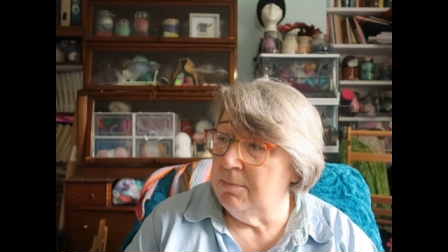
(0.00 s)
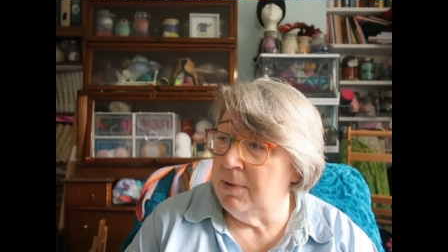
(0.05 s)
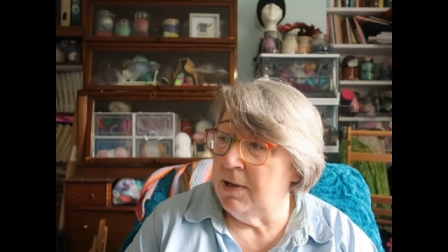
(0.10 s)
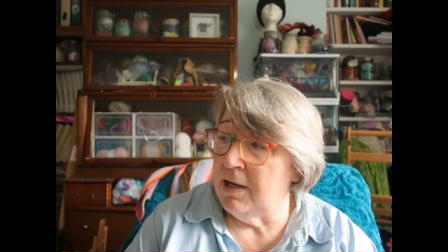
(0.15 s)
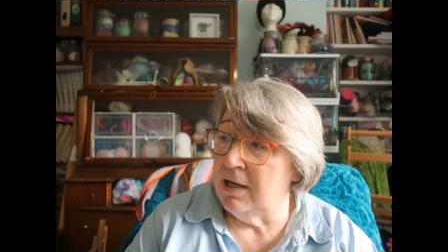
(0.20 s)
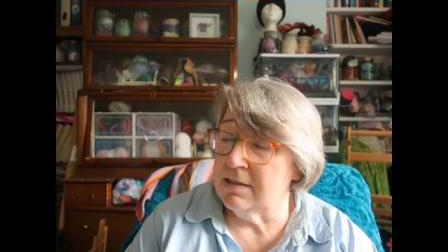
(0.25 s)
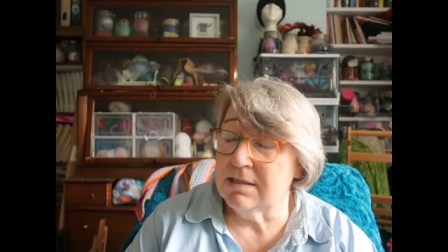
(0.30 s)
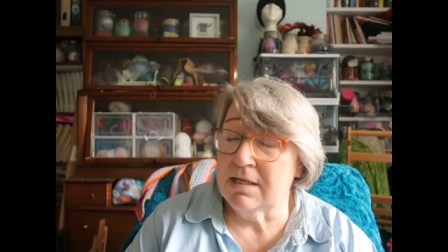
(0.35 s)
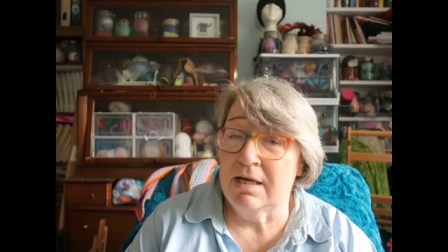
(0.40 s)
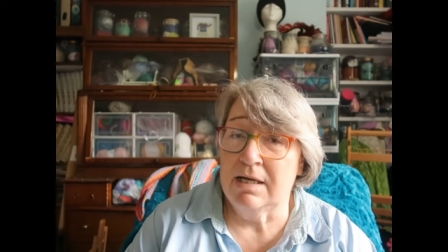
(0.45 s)

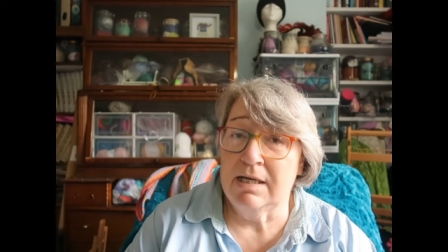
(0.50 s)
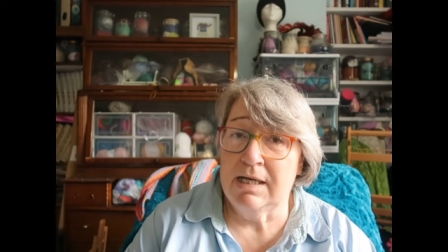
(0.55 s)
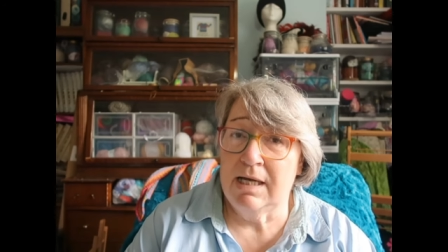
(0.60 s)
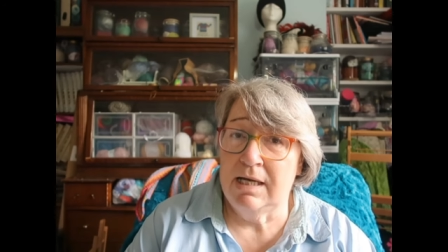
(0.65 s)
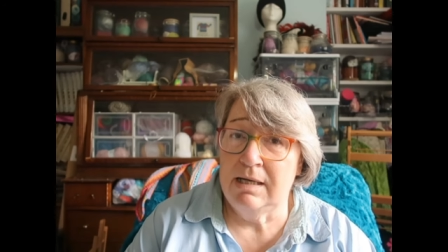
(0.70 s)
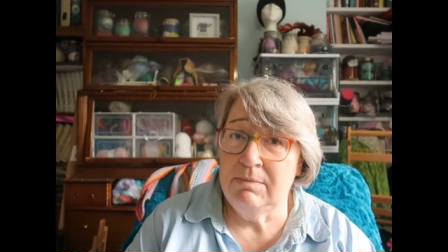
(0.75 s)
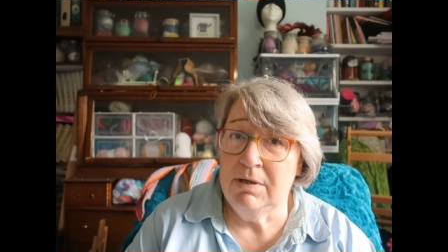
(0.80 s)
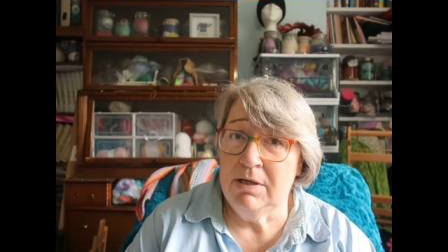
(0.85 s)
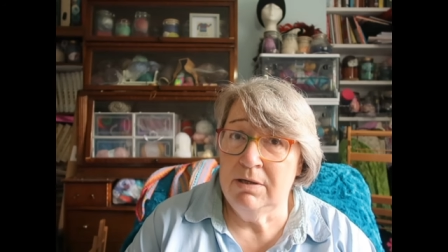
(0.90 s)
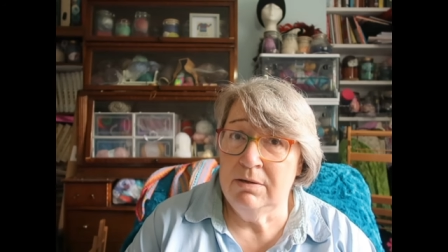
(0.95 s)
But I
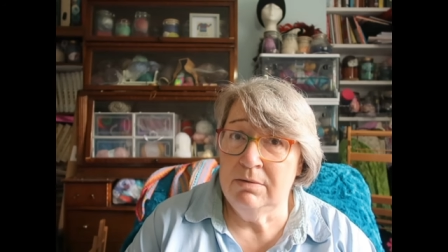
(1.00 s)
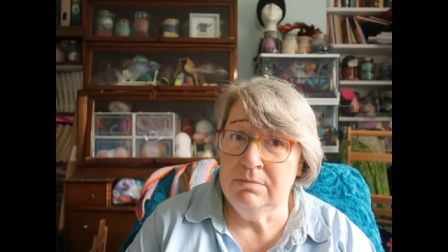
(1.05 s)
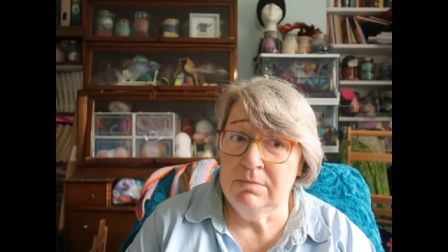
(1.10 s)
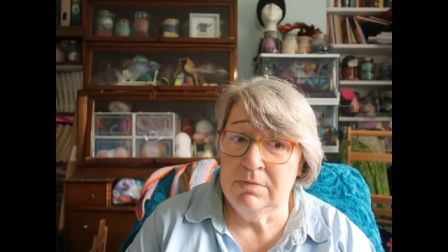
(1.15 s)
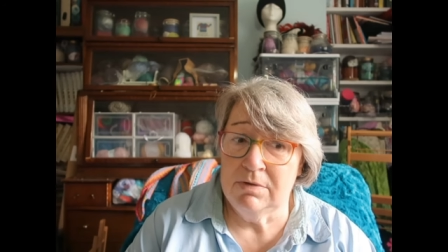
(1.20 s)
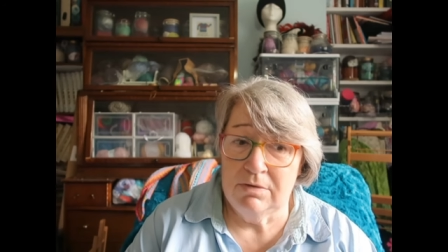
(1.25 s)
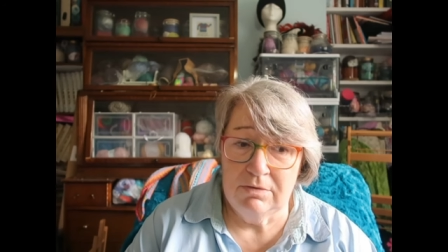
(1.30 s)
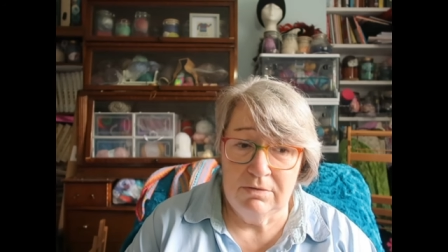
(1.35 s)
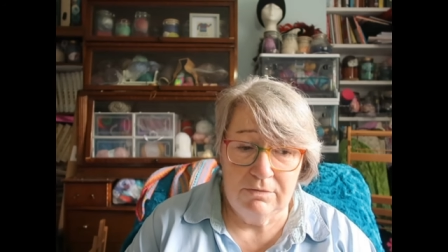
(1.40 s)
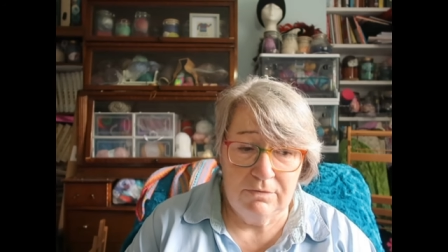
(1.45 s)
came
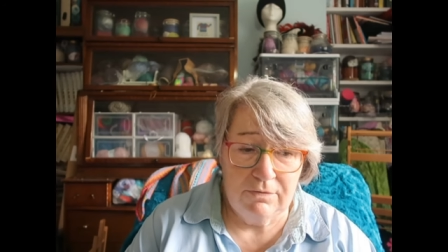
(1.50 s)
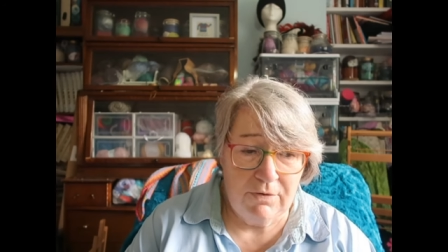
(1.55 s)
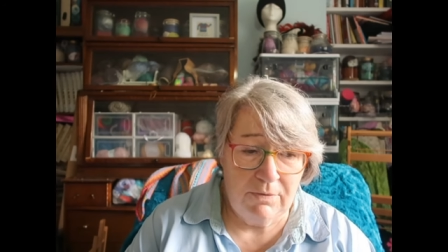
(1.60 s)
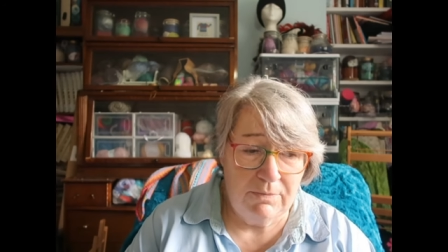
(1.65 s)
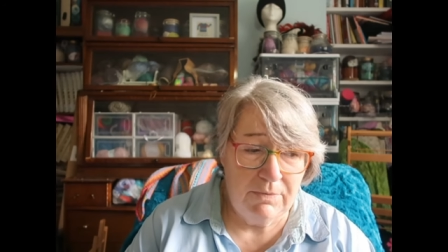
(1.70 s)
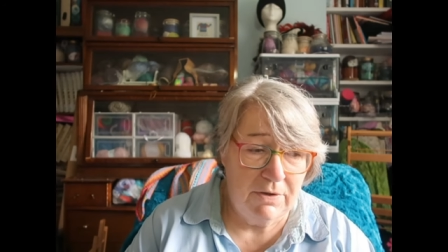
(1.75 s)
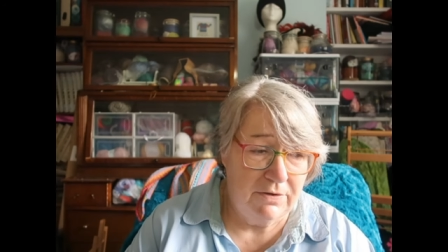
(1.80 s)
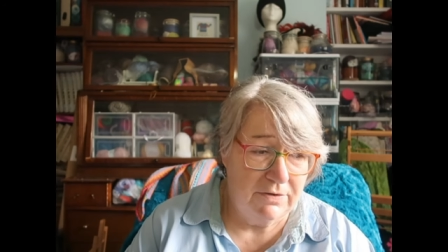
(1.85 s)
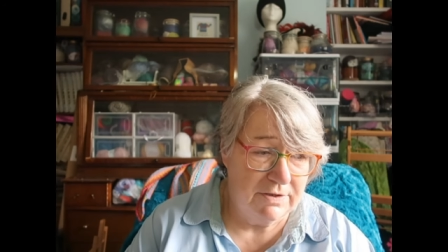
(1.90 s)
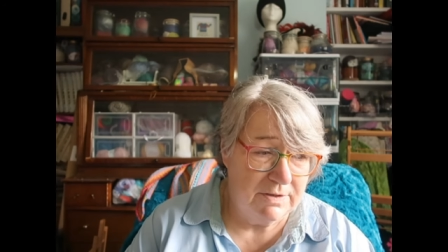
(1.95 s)
home
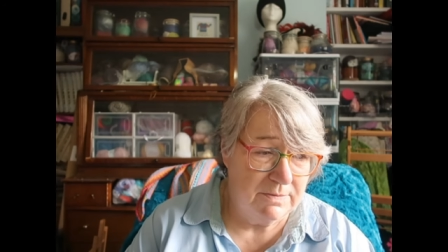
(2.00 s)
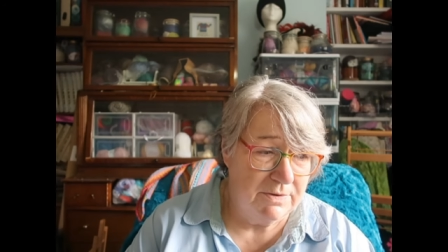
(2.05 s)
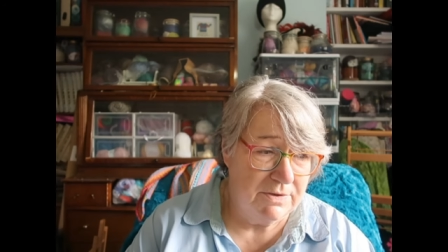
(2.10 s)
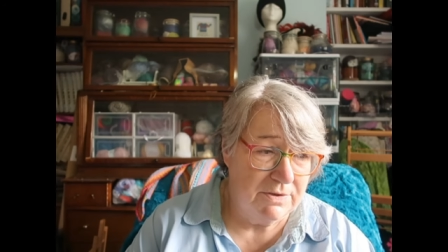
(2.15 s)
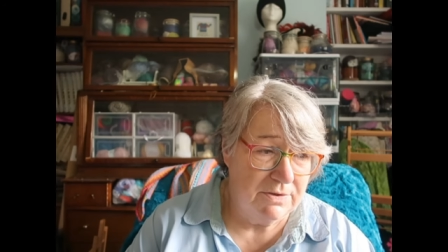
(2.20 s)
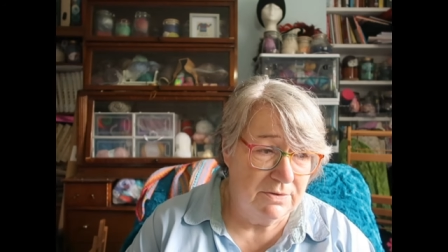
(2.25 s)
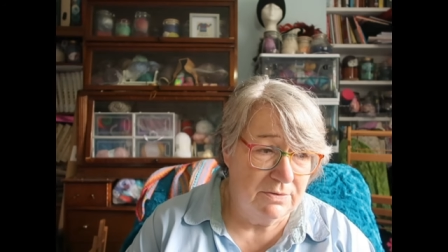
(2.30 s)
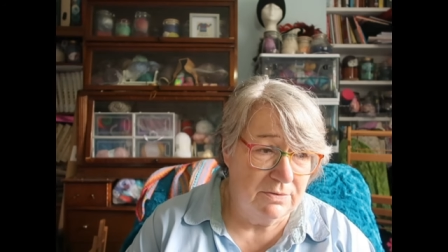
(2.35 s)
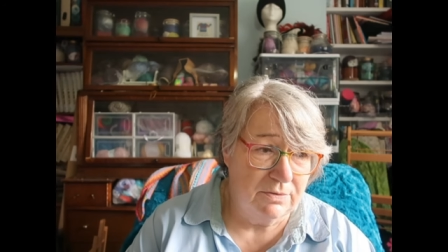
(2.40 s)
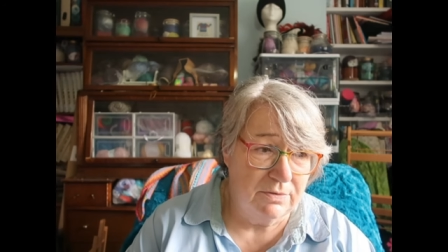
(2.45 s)
from the
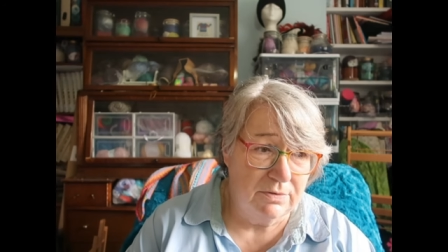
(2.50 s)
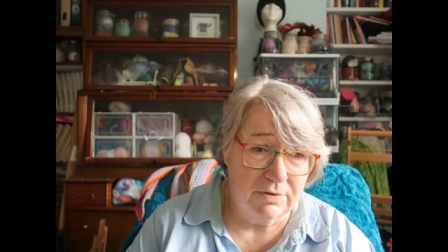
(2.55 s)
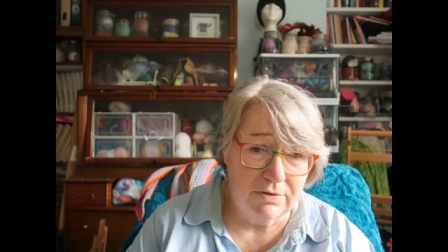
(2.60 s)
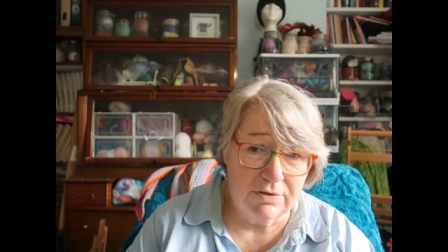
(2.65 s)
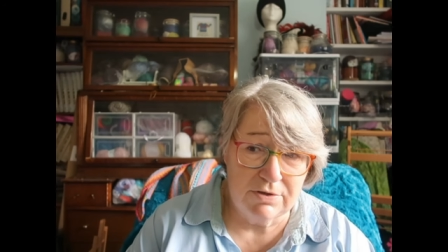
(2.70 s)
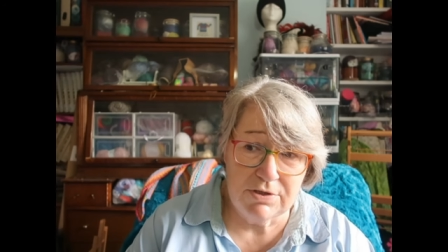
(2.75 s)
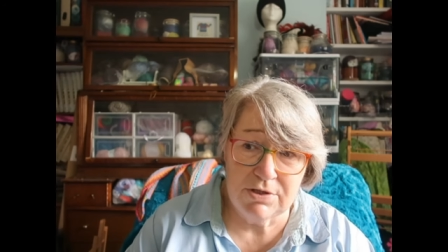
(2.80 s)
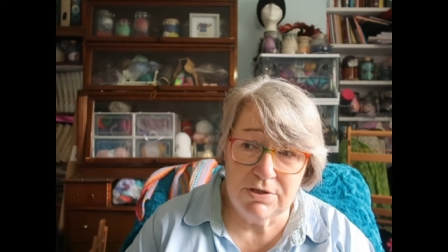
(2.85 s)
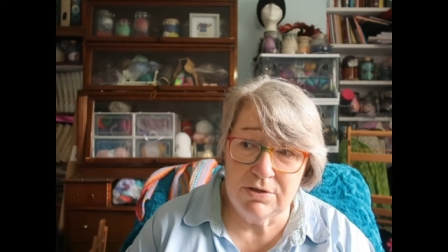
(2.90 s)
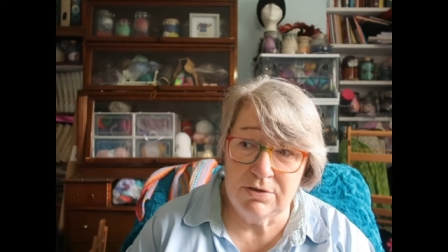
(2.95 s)
hospital
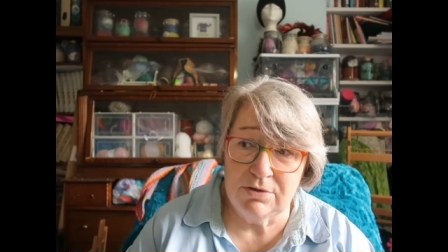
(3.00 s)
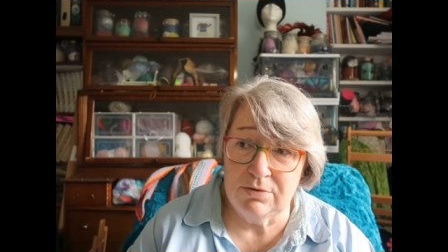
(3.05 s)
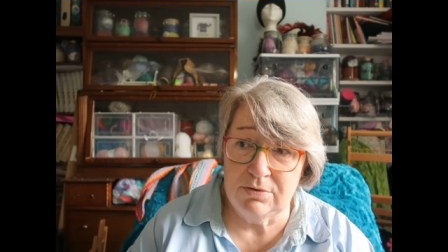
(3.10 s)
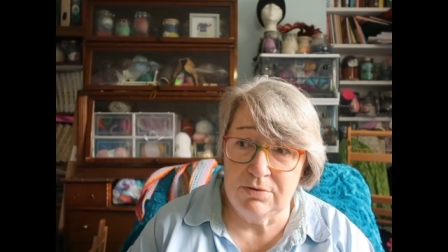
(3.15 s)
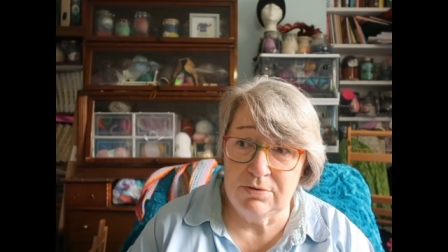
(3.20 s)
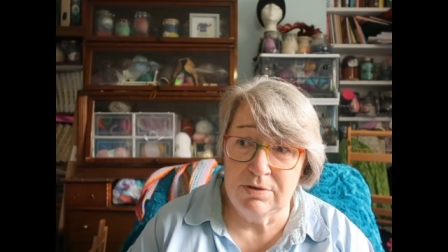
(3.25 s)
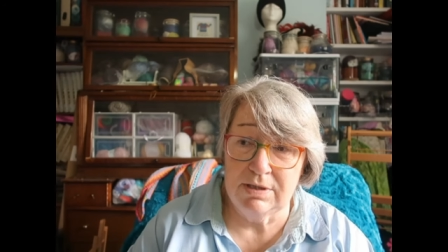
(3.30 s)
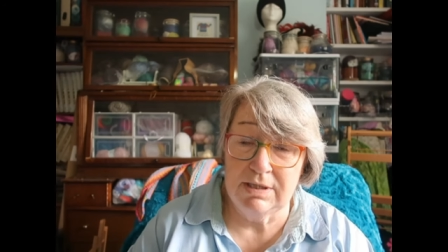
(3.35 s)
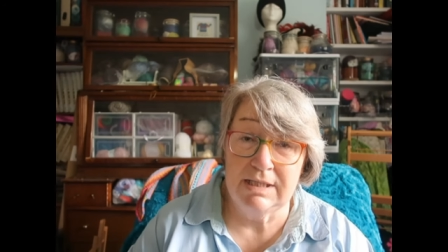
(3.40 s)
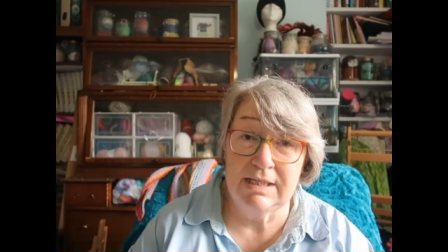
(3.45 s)

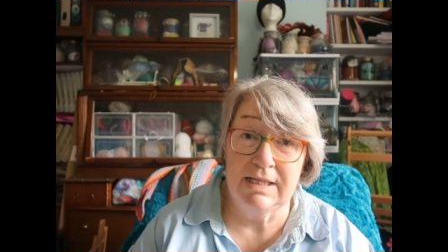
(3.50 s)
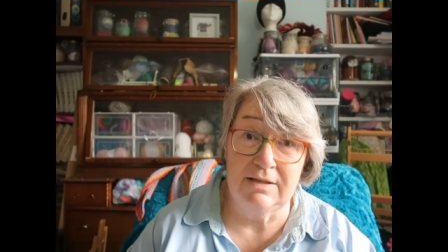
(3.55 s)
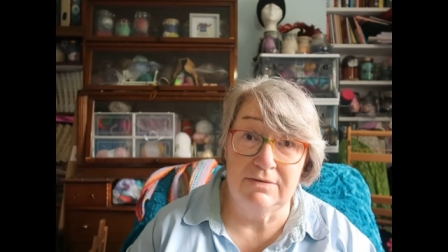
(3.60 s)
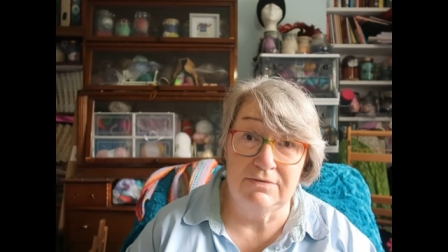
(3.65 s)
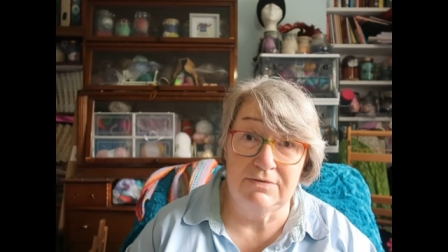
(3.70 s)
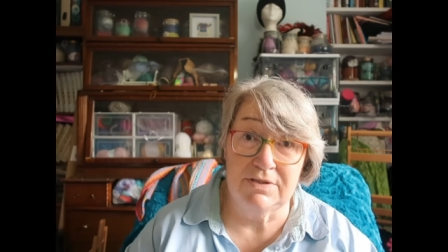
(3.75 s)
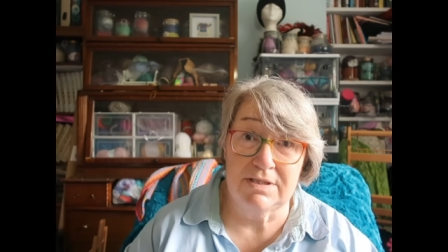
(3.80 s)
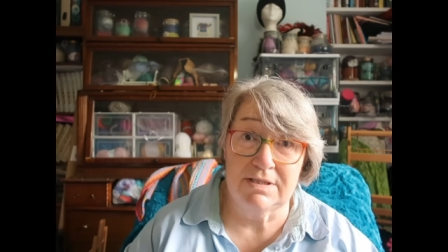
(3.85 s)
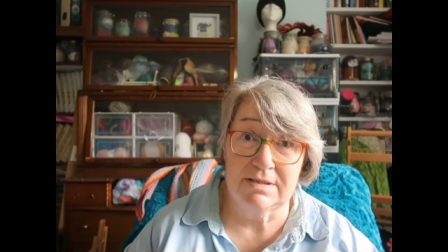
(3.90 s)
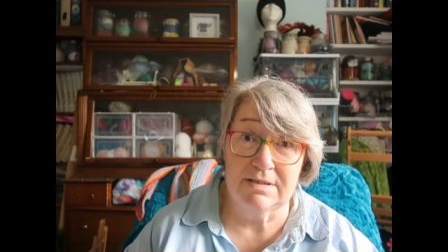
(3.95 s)
to
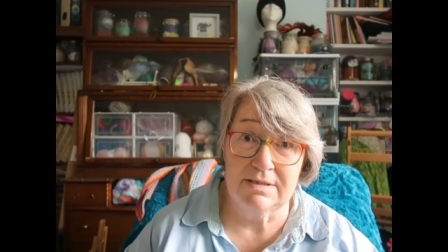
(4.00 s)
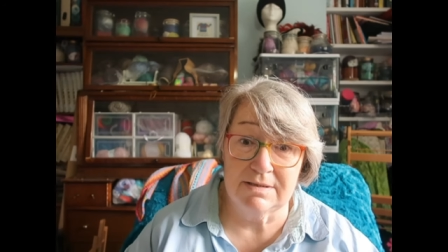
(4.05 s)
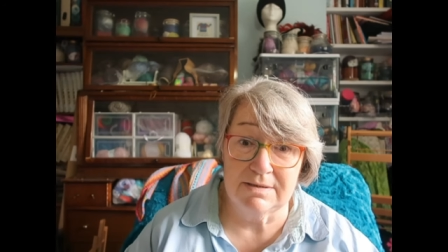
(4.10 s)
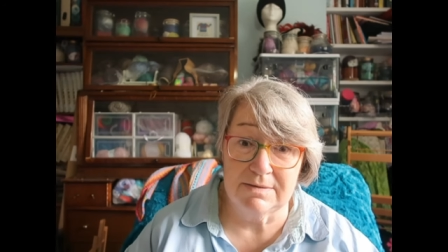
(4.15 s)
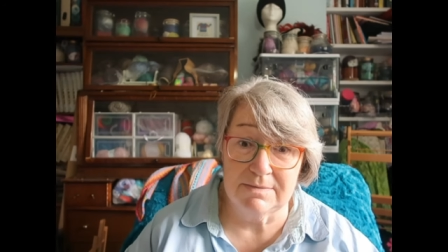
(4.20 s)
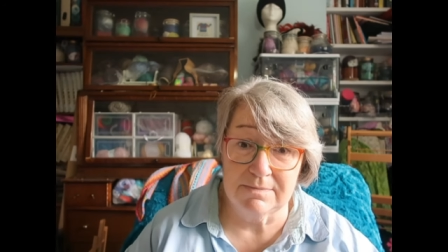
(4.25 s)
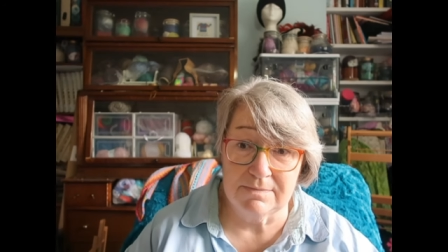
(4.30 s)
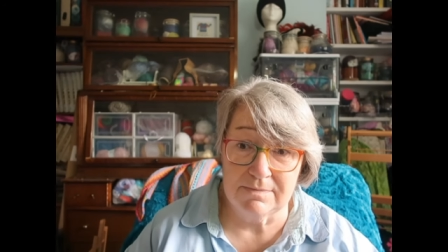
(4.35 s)
gifts,